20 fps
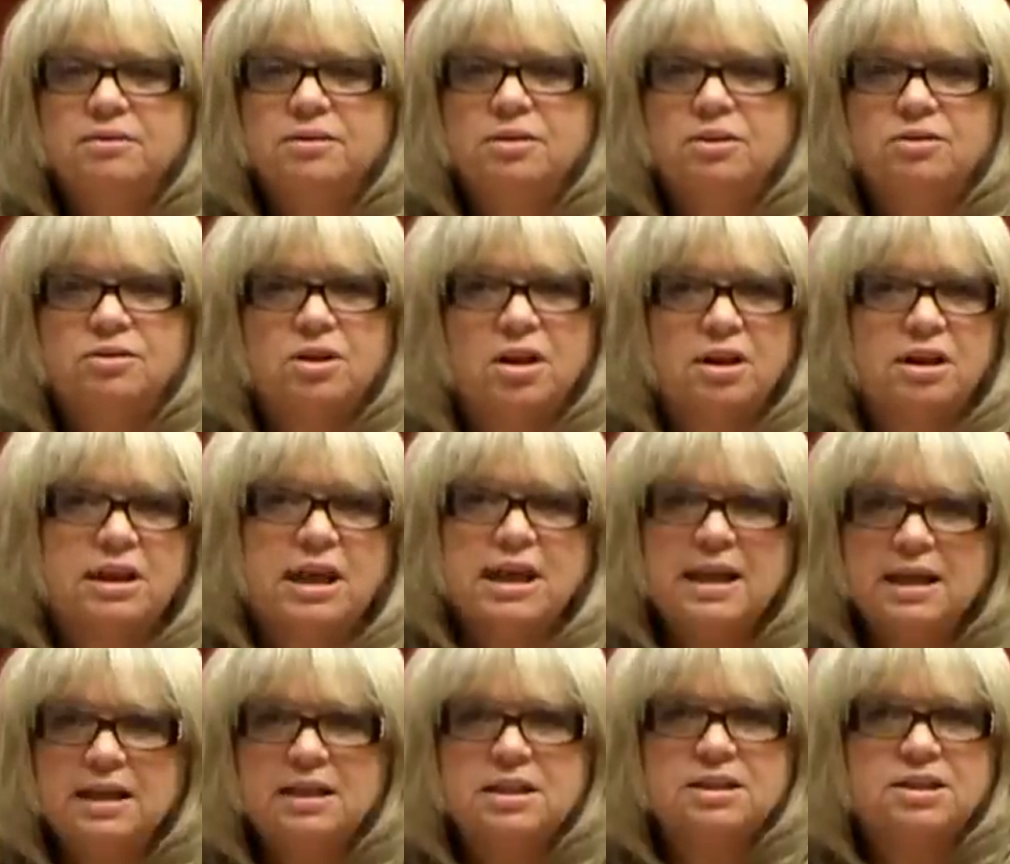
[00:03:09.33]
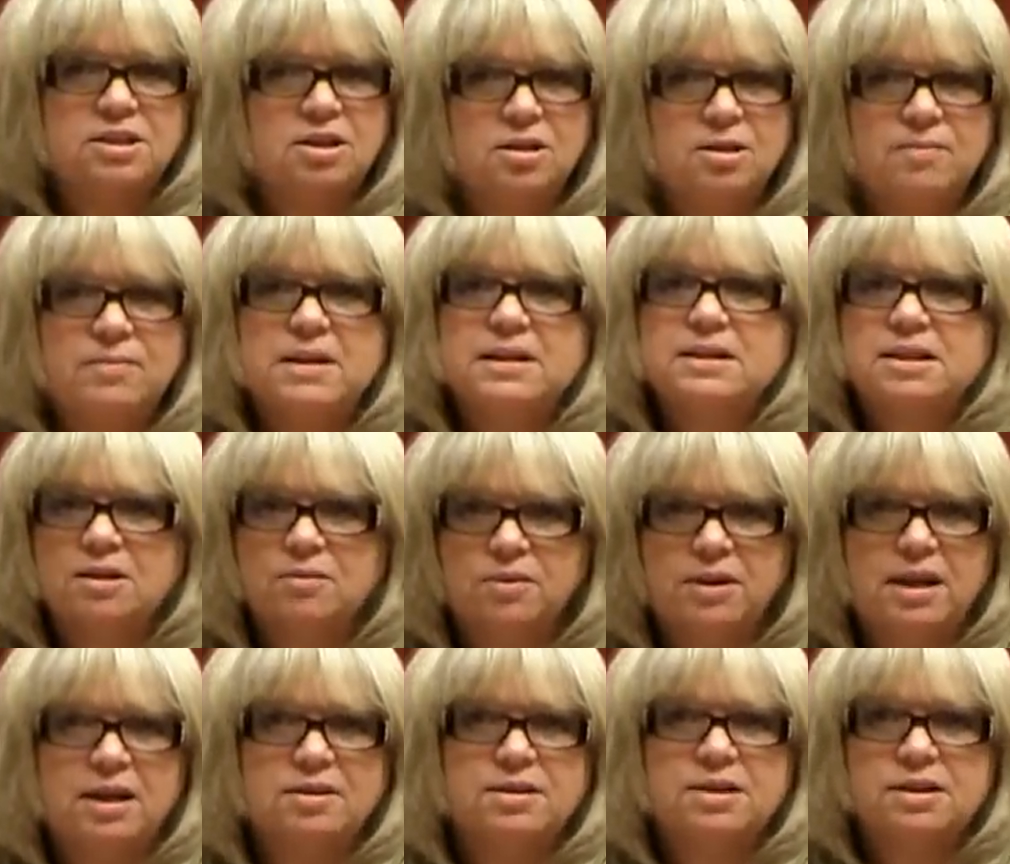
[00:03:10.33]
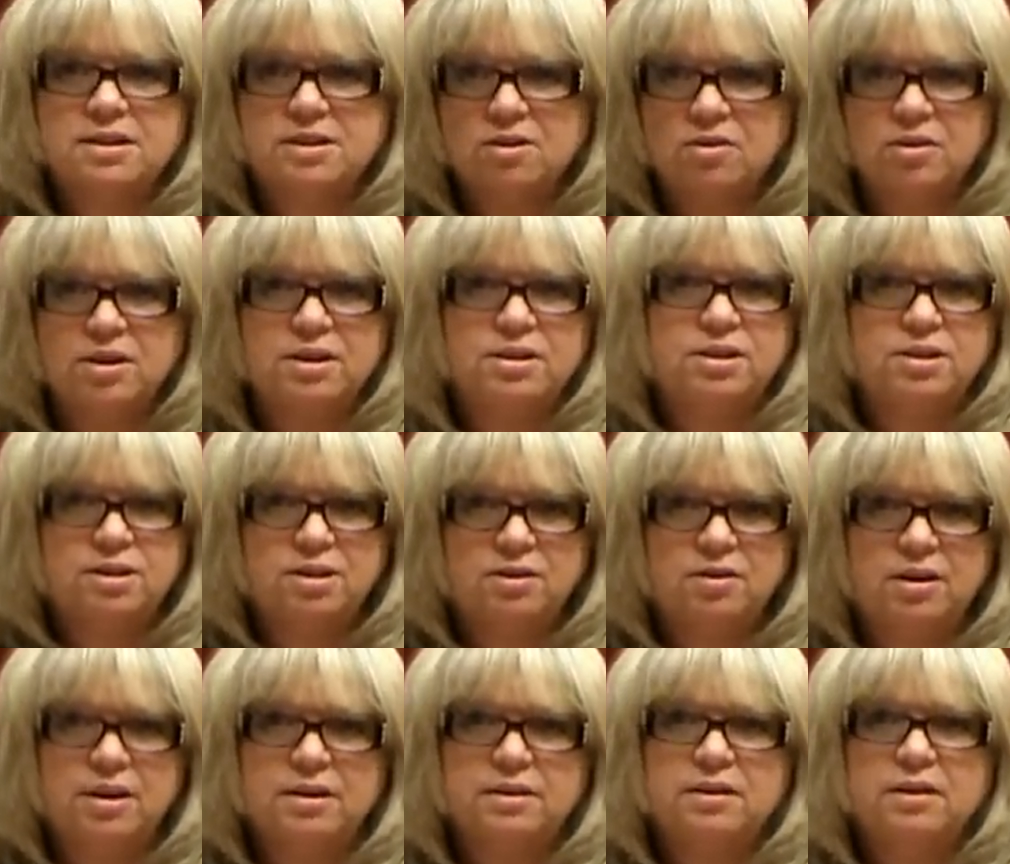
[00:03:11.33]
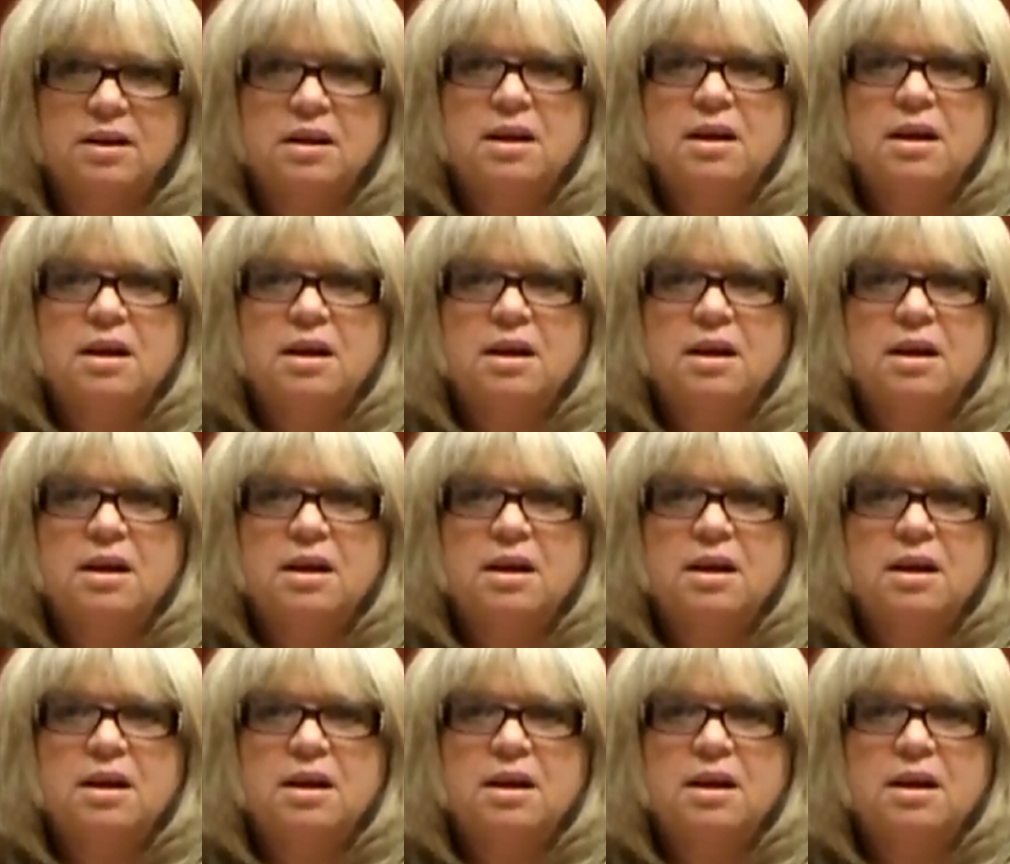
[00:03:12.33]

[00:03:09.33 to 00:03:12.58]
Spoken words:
You can't assume that someone else is going to do it.